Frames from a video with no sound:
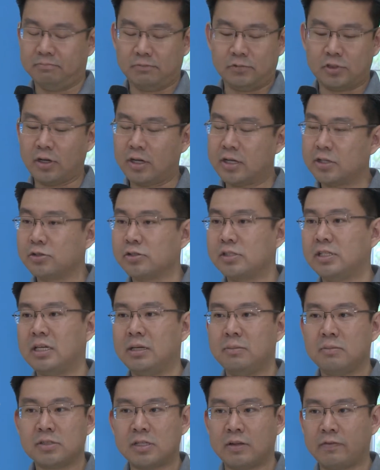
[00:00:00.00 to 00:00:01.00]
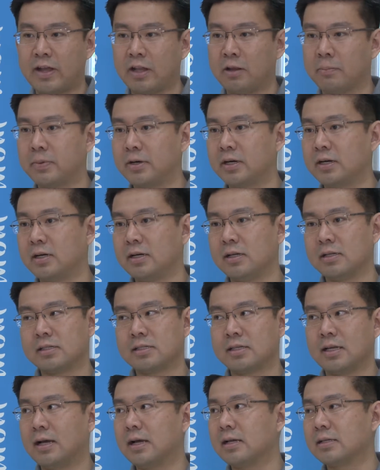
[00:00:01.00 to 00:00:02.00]
talking to teams,
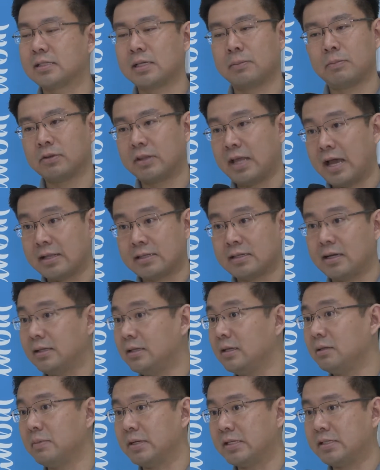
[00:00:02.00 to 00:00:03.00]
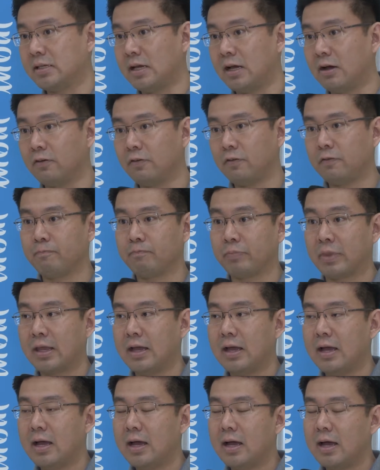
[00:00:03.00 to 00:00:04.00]
developers, some of that I did myself.
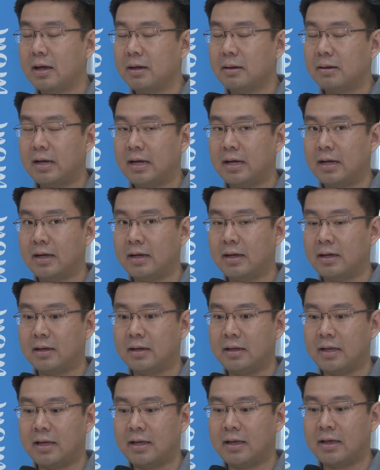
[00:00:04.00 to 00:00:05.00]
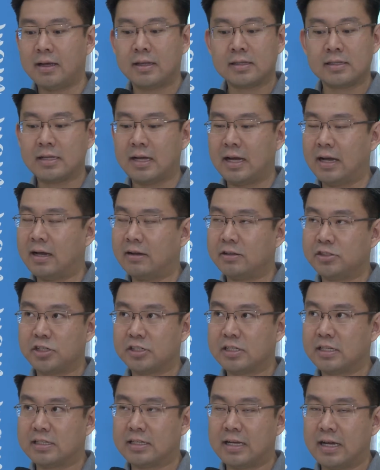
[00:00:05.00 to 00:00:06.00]
And I
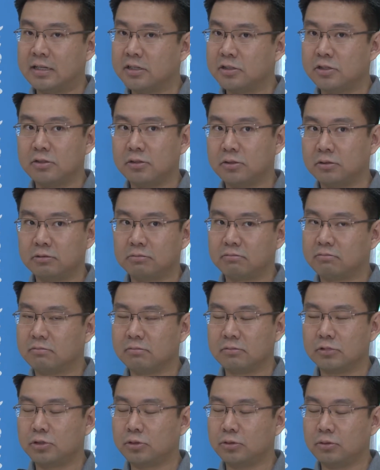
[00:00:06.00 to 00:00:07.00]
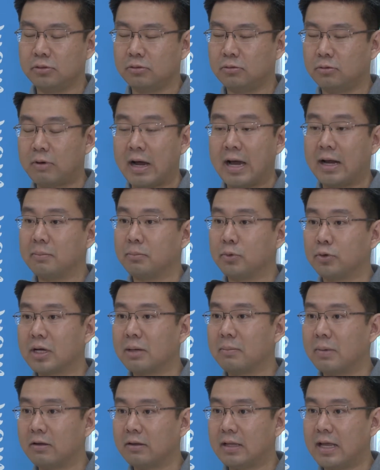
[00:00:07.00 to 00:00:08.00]
just decided to write a book
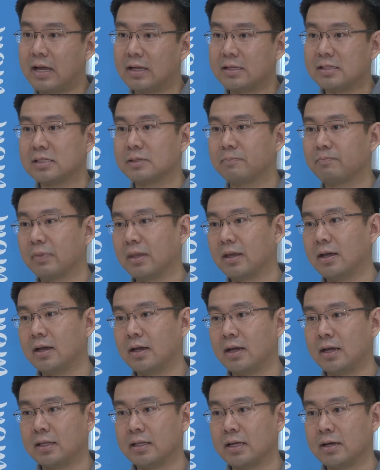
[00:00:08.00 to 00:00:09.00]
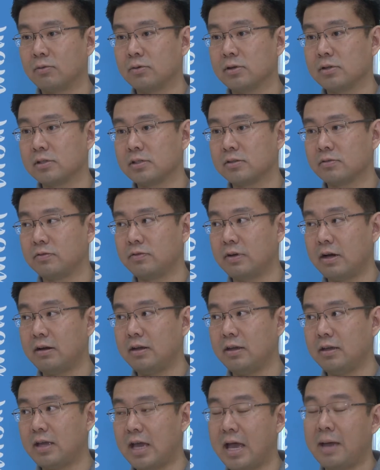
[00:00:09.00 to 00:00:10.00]
about that. And I was
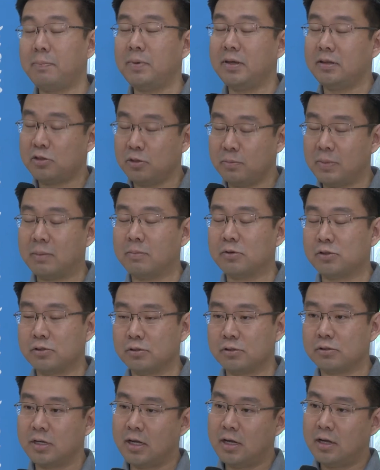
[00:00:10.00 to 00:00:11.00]
very happy to be able to